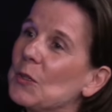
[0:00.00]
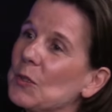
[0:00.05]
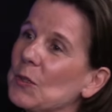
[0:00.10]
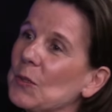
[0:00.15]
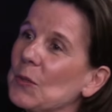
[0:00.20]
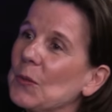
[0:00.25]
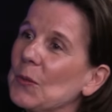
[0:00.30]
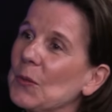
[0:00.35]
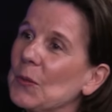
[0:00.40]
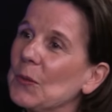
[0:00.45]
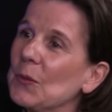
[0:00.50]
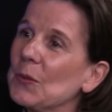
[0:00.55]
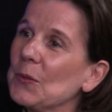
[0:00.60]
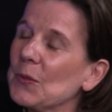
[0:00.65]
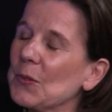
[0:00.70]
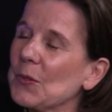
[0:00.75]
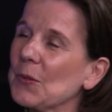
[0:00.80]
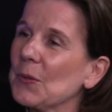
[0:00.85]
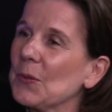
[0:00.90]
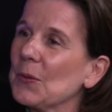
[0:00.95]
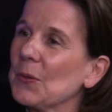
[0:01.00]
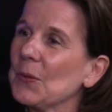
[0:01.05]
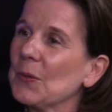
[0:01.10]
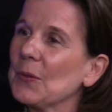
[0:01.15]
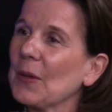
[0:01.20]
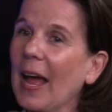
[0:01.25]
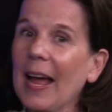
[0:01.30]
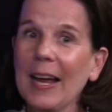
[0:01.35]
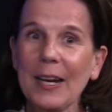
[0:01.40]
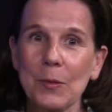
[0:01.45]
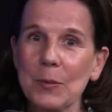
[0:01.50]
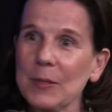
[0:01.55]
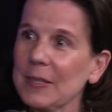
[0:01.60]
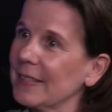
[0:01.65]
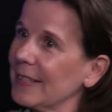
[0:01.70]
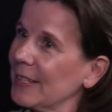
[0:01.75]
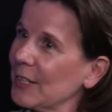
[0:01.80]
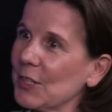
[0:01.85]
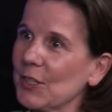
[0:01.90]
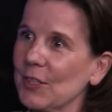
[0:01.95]
to to
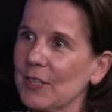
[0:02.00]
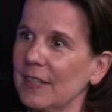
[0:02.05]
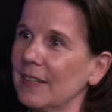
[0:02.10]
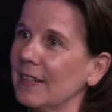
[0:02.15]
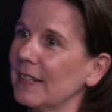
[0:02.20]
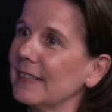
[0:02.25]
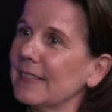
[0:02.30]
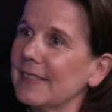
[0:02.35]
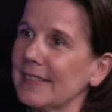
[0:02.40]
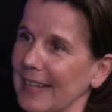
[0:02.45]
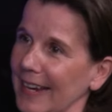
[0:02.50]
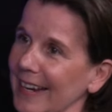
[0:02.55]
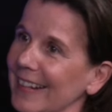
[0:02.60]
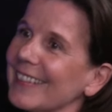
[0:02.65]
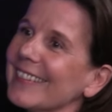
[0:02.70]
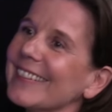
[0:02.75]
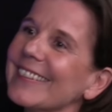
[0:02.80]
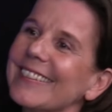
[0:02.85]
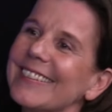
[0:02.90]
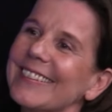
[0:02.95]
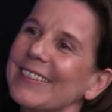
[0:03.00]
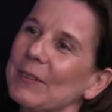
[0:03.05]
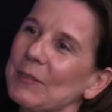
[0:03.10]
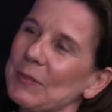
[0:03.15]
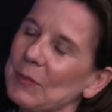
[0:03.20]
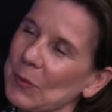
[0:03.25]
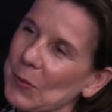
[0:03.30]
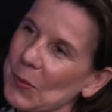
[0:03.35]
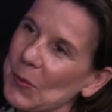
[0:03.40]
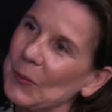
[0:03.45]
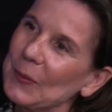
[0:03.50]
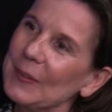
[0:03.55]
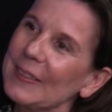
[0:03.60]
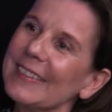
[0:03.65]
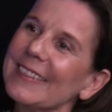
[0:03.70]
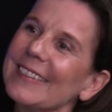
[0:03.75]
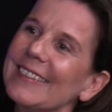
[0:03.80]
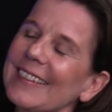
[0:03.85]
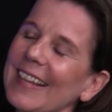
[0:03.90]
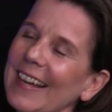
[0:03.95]
acquisition and sales, of mm-hmm. course,
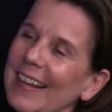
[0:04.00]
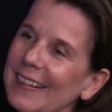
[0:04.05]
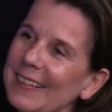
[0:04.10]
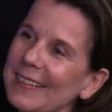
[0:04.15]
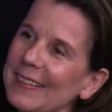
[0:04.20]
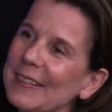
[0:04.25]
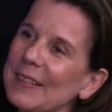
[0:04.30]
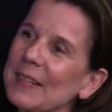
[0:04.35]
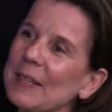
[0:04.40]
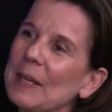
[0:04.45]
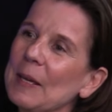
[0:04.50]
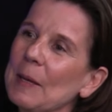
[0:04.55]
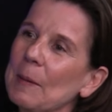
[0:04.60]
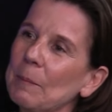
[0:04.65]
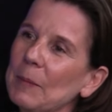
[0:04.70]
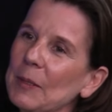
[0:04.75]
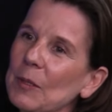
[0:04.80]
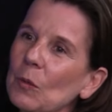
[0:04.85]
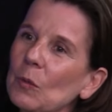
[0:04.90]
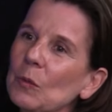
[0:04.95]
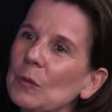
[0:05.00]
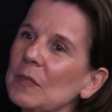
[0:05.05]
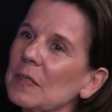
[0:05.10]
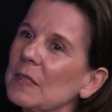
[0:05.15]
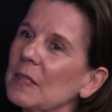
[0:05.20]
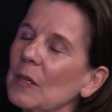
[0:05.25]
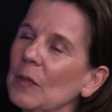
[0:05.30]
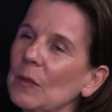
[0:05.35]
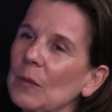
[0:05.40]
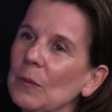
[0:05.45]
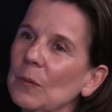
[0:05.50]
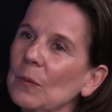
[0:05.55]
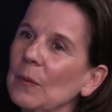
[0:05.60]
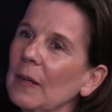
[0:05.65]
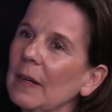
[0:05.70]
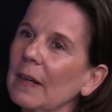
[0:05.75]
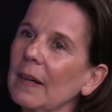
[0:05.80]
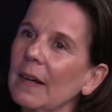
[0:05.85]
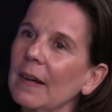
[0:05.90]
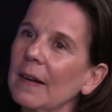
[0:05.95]
yeah, mm-hmm. but also
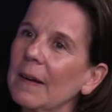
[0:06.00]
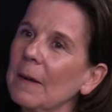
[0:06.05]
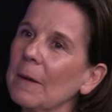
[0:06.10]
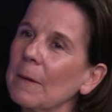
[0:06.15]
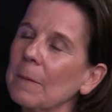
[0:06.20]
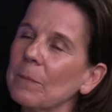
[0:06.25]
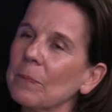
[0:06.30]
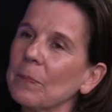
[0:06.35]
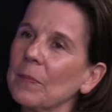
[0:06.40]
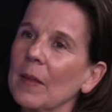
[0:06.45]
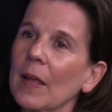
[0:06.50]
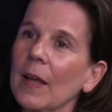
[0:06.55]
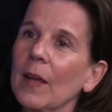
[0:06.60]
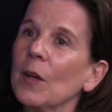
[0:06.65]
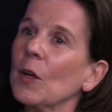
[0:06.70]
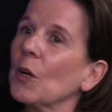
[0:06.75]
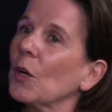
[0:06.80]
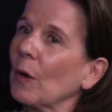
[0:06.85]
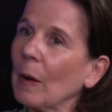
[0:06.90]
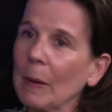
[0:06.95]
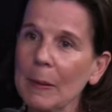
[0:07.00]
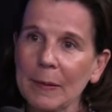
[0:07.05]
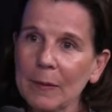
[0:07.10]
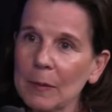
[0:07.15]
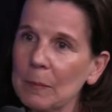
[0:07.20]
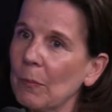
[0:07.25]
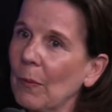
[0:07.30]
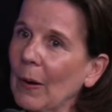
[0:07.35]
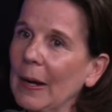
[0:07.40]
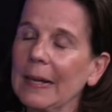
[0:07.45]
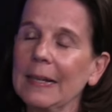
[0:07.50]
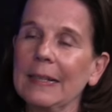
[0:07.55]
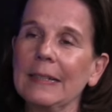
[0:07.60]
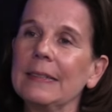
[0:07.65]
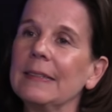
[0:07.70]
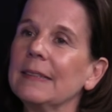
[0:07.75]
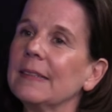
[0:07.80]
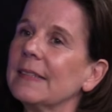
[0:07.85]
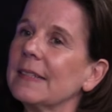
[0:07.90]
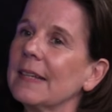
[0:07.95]
um, growing the
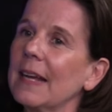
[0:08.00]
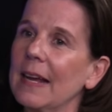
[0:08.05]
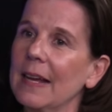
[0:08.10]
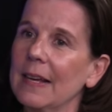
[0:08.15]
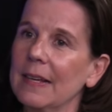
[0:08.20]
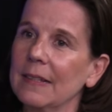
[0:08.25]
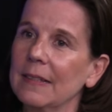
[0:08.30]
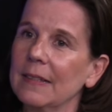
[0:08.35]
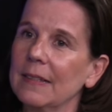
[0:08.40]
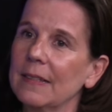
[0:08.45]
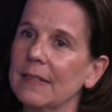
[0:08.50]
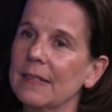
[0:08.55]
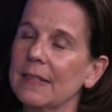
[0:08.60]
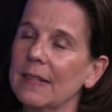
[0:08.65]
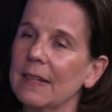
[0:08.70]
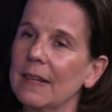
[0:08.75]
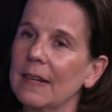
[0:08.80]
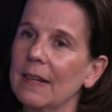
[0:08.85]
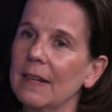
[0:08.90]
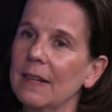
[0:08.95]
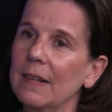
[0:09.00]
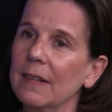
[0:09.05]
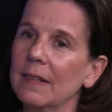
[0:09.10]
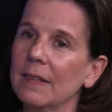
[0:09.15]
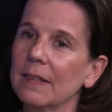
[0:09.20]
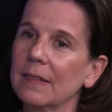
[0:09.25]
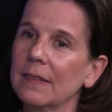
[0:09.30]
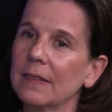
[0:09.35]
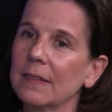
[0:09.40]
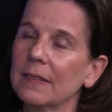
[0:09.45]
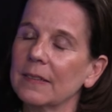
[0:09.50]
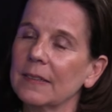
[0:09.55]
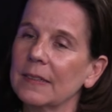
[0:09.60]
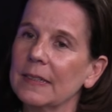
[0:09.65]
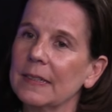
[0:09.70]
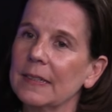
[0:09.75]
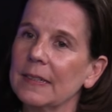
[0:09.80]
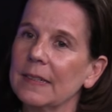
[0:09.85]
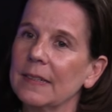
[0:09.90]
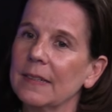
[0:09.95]
brand and uh,
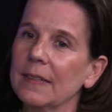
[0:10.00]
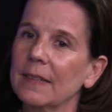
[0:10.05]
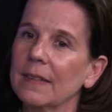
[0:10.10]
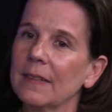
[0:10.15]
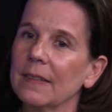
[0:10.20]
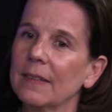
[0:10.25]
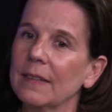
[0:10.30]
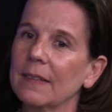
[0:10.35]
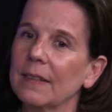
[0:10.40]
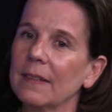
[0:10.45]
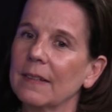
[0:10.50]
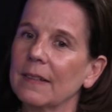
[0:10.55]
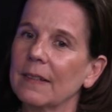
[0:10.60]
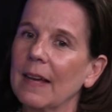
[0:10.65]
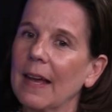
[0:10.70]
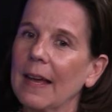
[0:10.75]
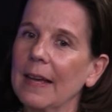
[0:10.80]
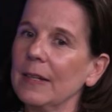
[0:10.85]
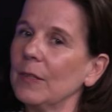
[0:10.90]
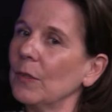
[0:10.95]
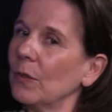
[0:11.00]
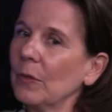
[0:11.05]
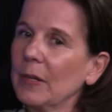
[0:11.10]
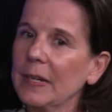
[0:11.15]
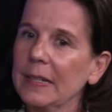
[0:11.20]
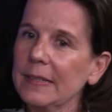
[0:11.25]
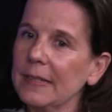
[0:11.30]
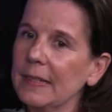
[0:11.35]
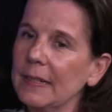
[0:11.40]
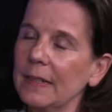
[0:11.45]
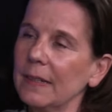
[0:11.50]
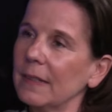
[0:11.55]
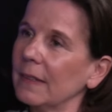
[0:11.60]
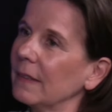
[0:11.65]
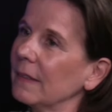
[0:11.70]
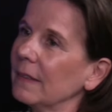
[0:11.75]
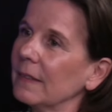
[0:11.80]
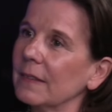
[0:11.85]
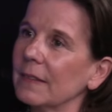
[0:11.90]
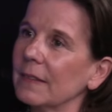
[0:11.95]
and creating